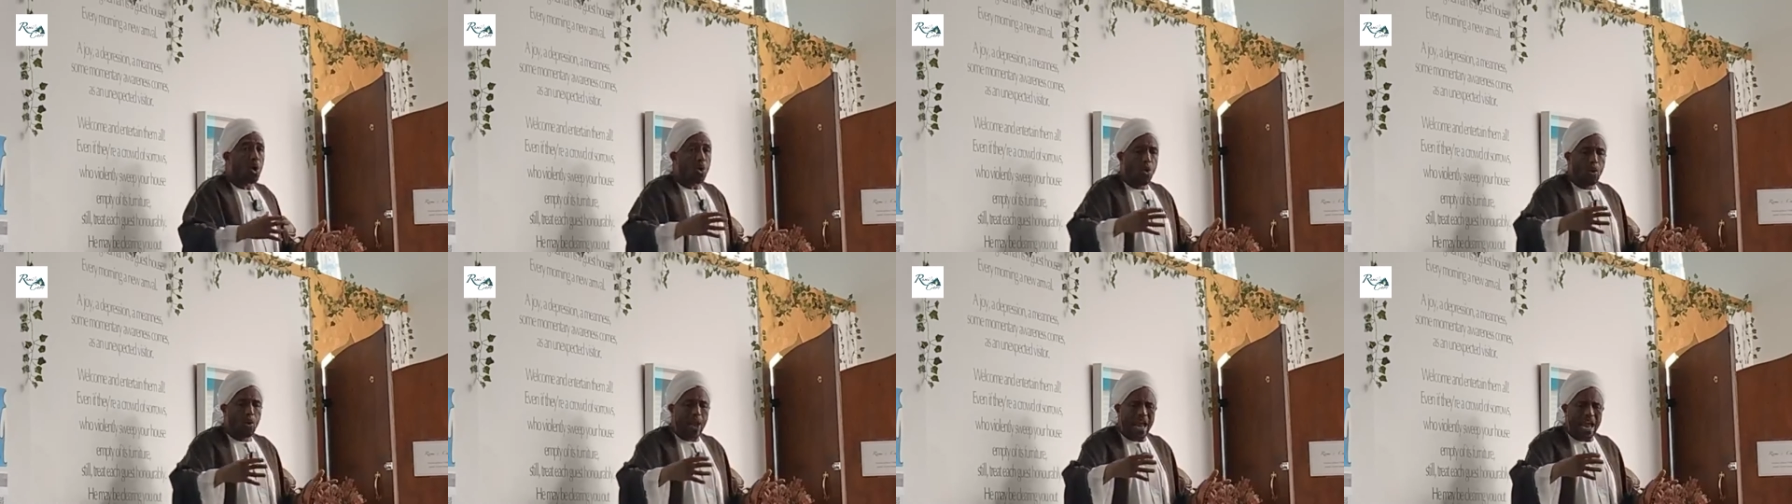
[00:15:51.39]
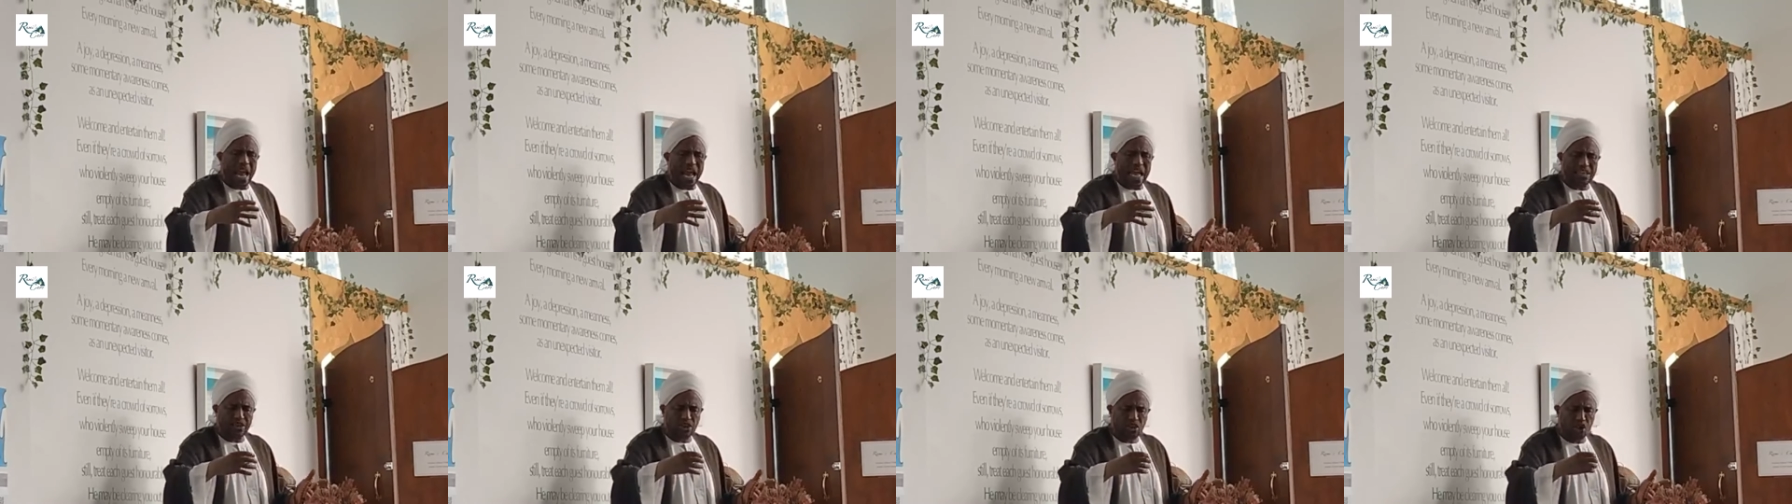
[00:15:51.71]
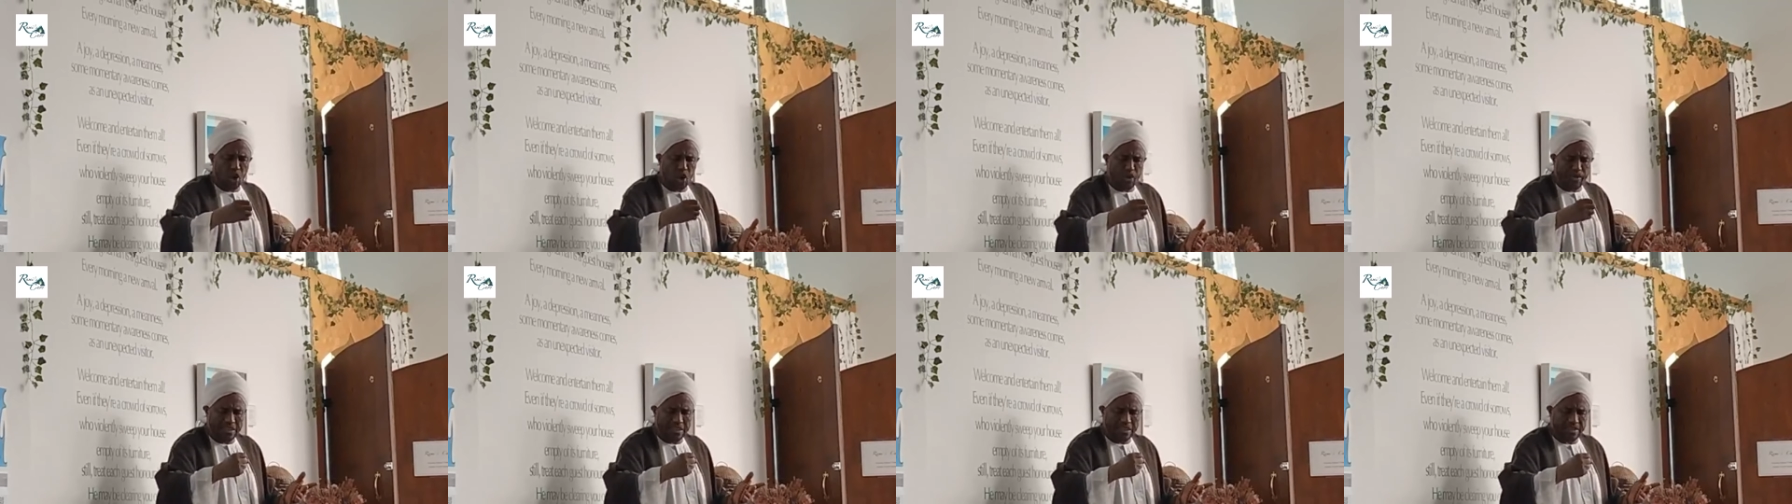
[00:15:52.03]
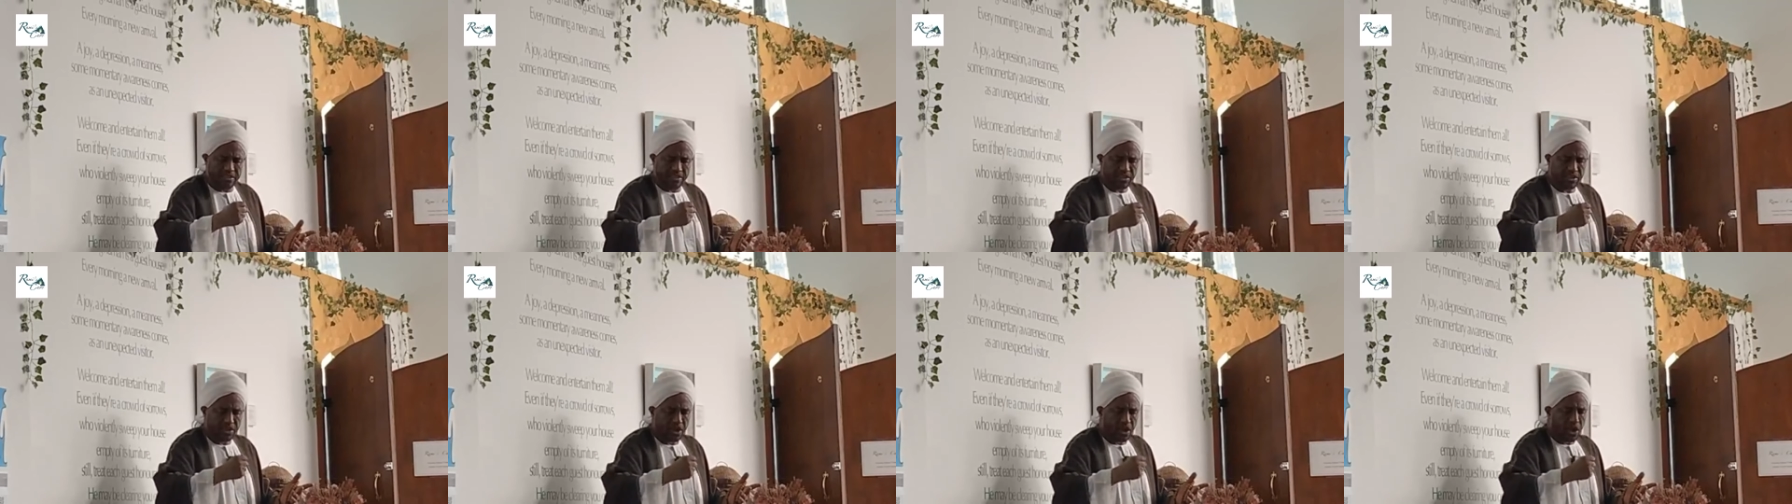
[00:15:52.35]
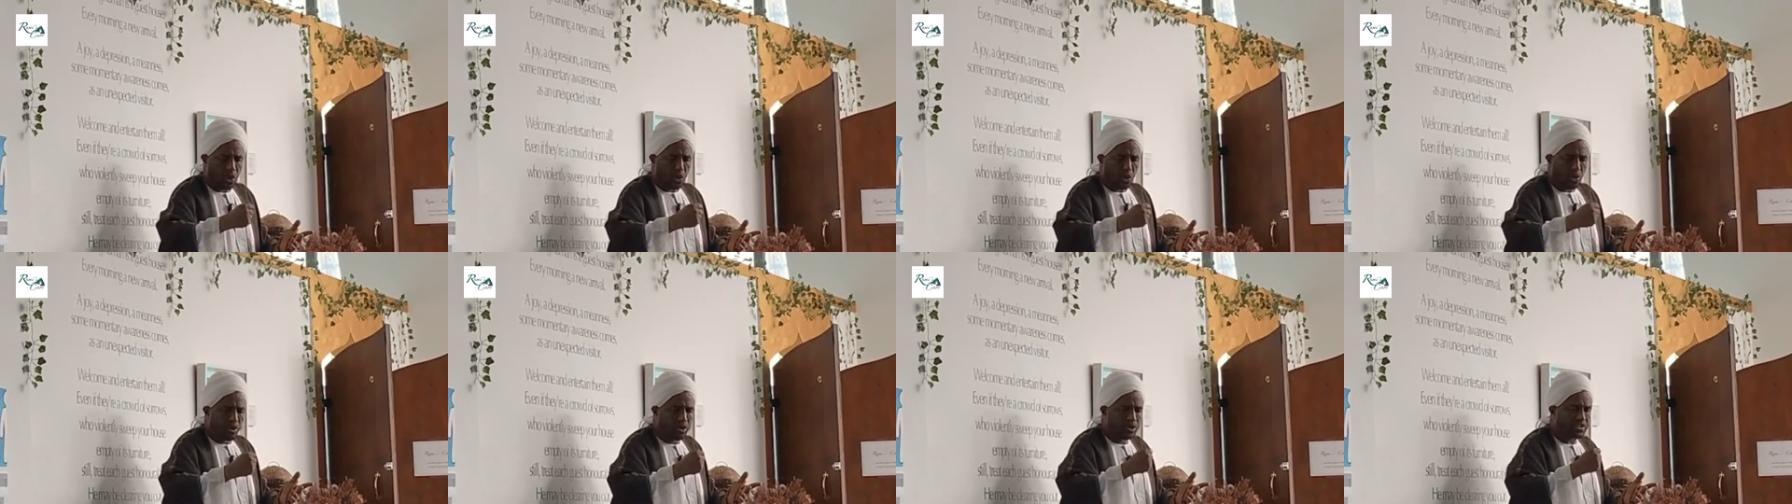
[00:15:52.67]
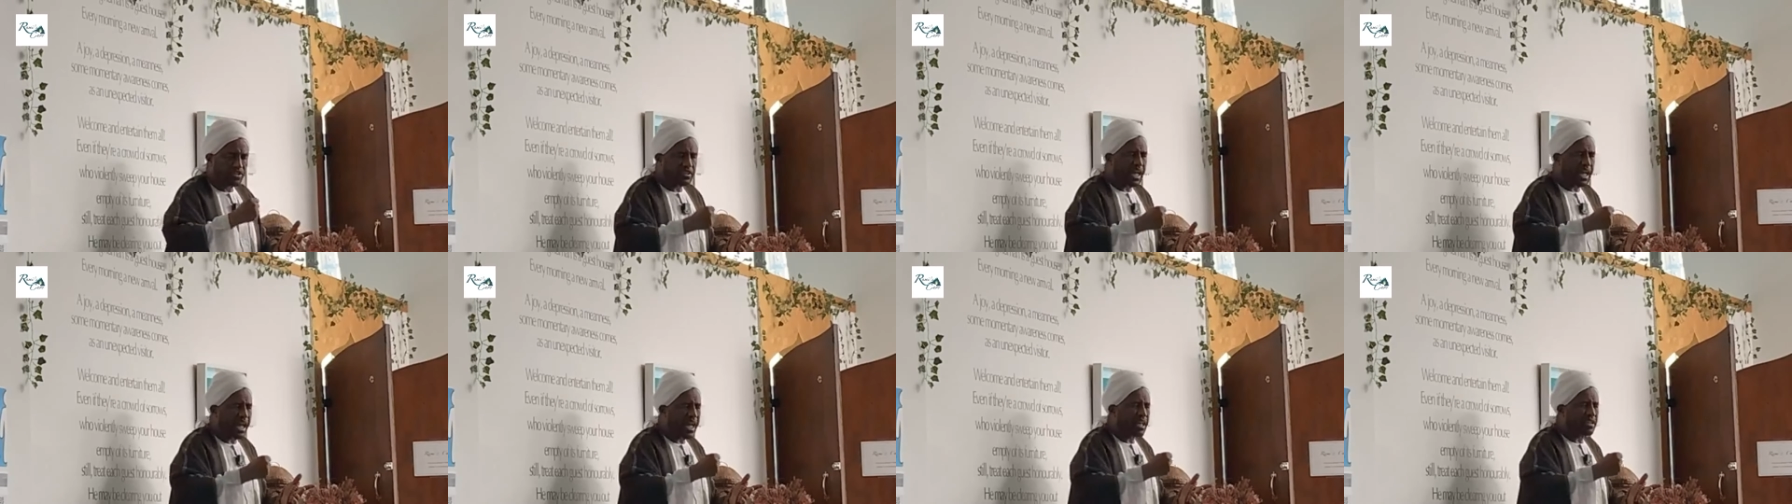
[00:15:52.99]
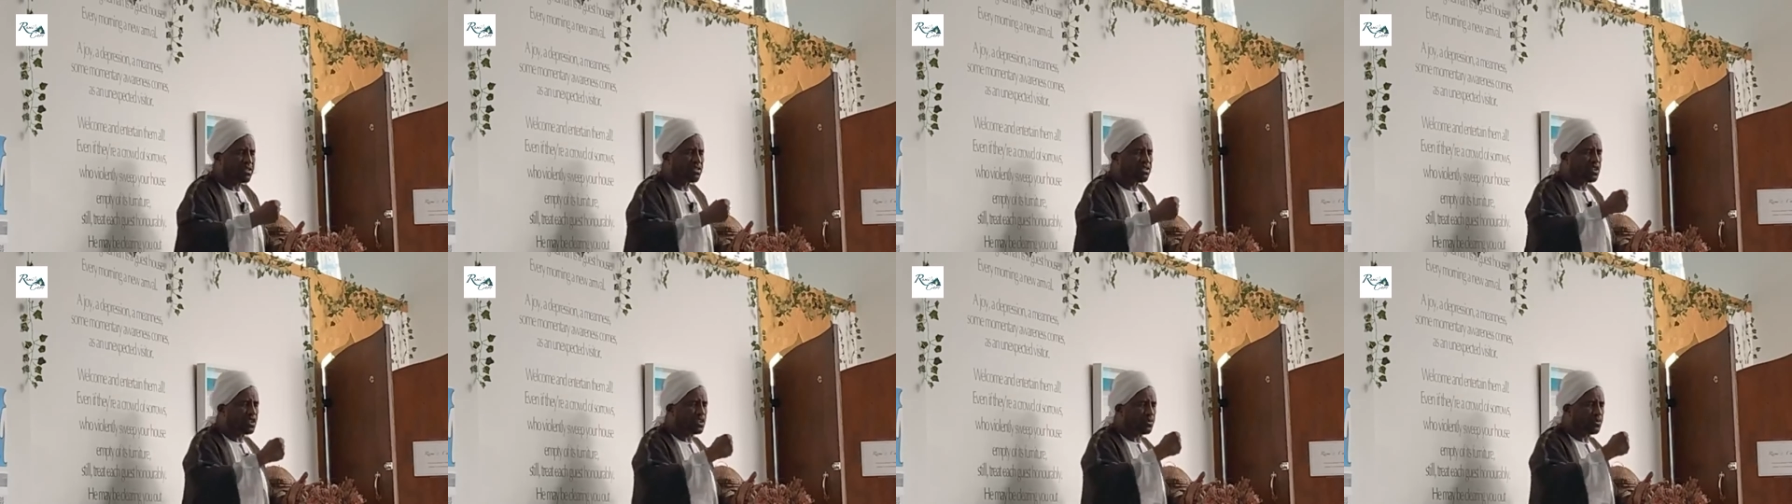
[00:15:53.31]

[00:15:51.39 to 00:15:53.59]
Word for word: We as humans, we stand